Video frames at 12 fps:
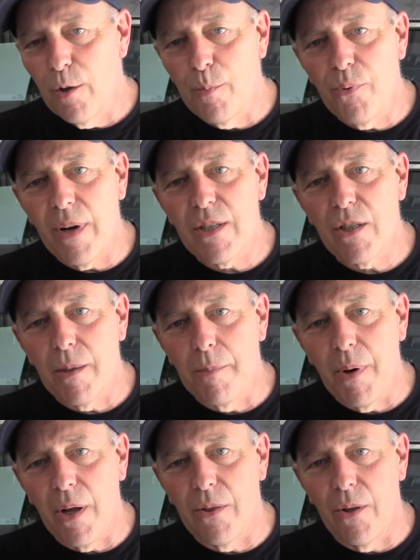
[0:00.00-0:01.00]
you press the
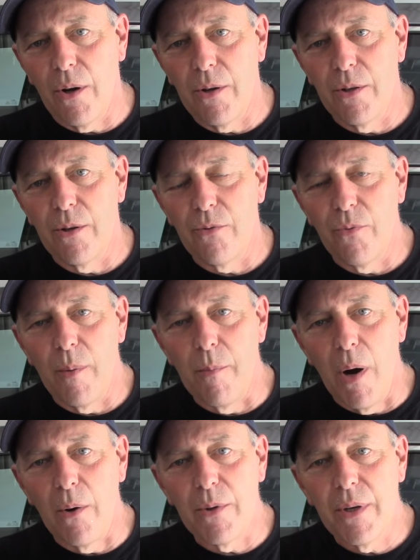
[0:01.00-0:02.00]
button on your
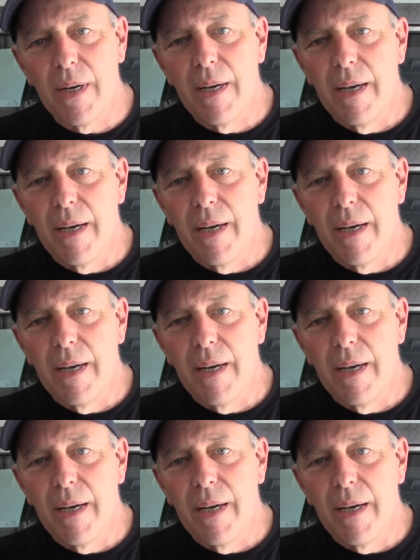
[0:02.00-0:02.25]
remote